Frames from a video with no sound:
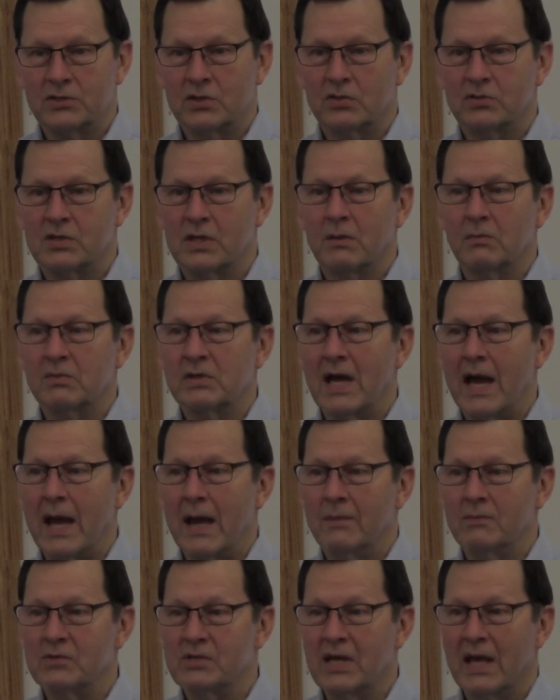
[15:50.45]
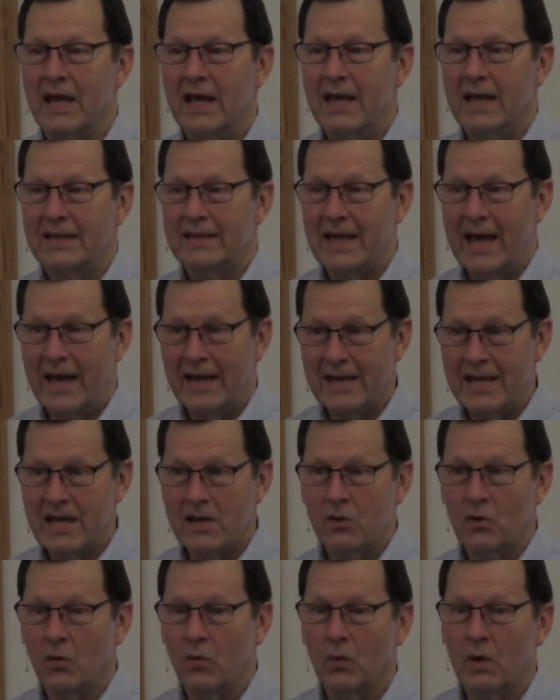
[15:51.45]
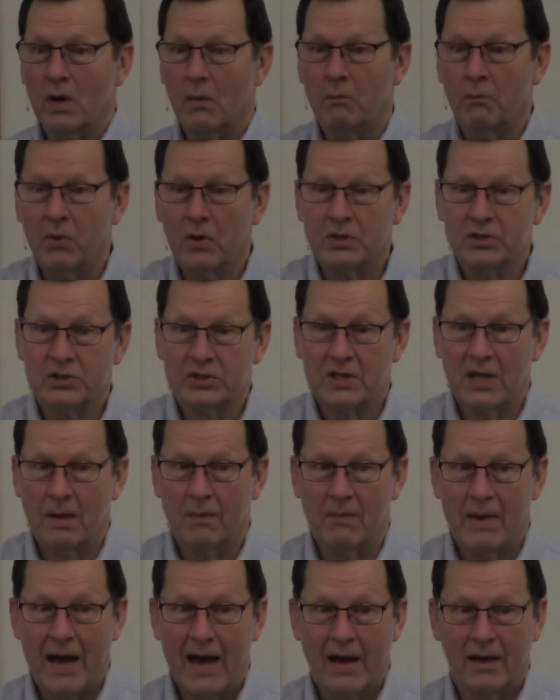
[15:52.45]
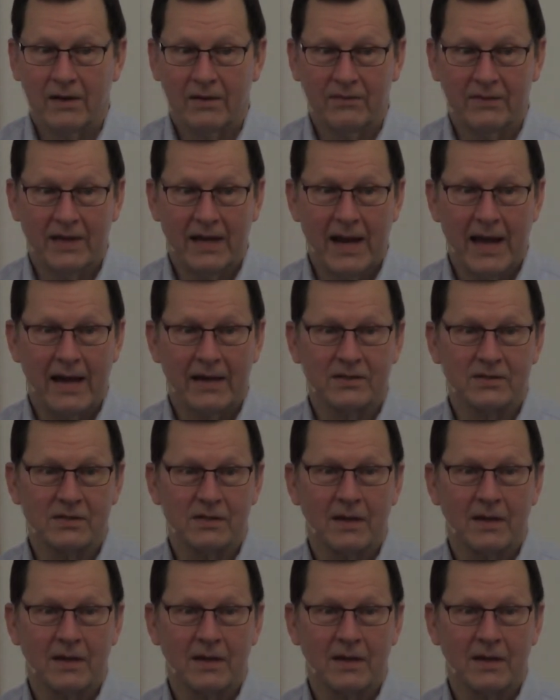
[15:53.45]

So sometimes that eagle will push them out of the nest,